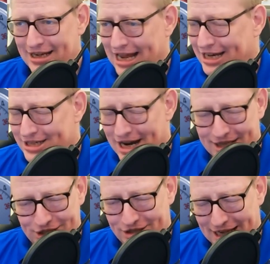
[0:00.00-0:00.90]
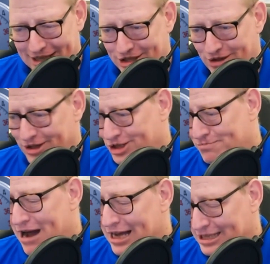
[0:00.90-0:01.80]
Get it done as soon as you
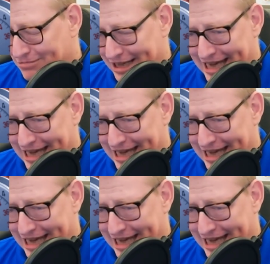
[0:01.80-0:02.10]
possibly